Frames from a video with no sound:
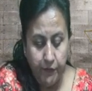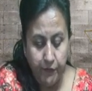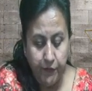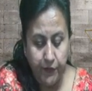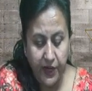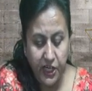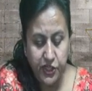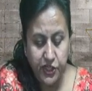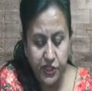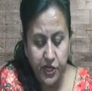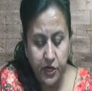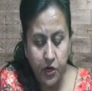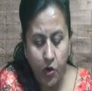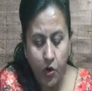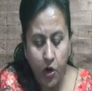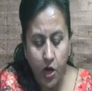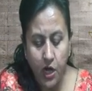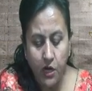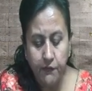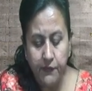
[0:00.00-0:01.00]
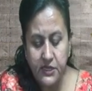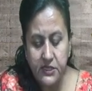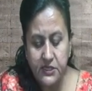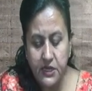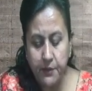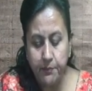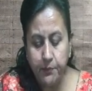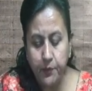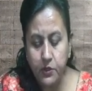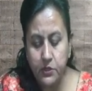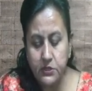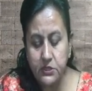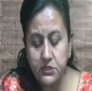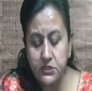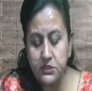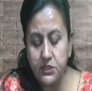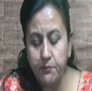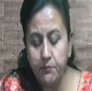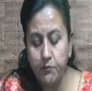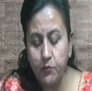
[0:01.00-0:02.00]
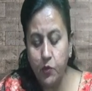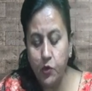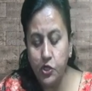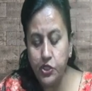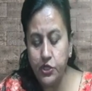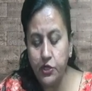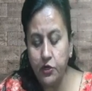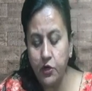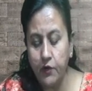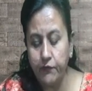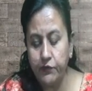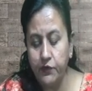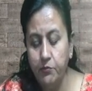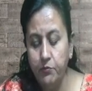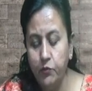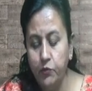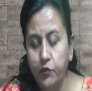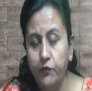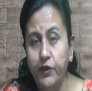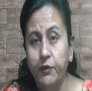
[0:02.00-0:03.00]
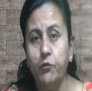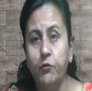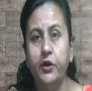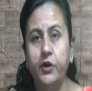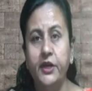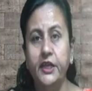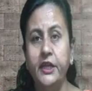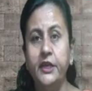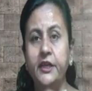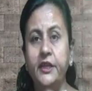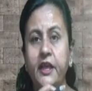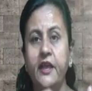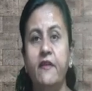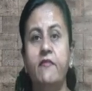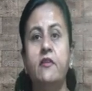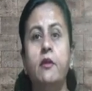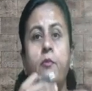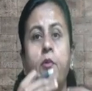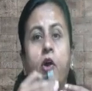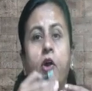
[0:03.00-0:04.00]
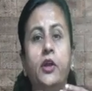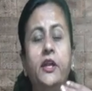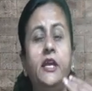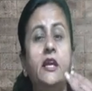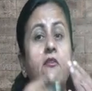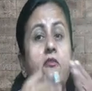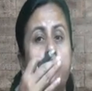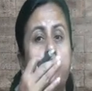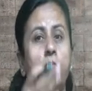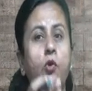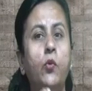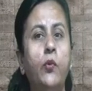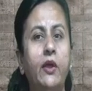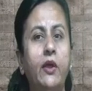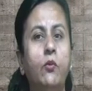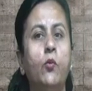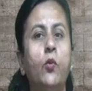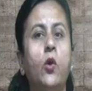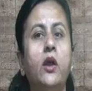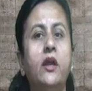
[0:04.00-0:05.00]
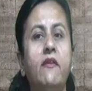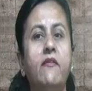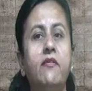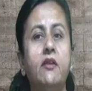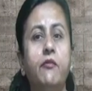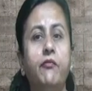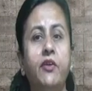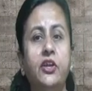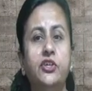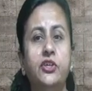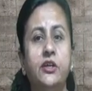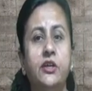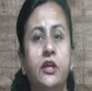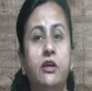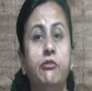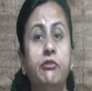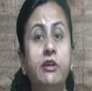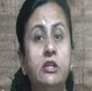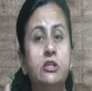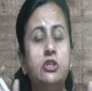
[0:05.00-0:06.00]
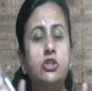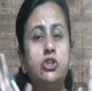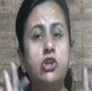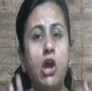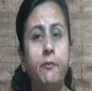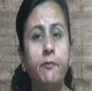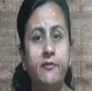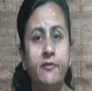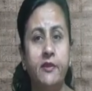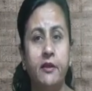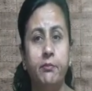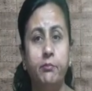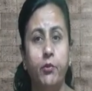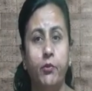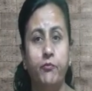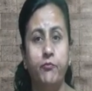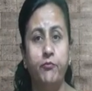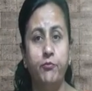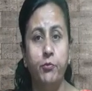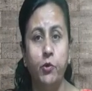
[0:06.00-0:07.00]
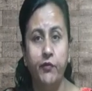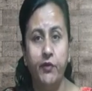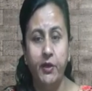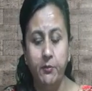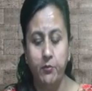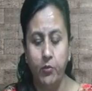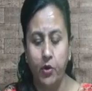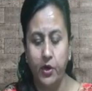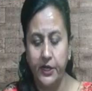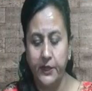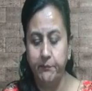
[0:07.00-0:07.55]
friction always opposes the motion of the moving body. In case the body is moving, what does the friction do? It stops the moving body.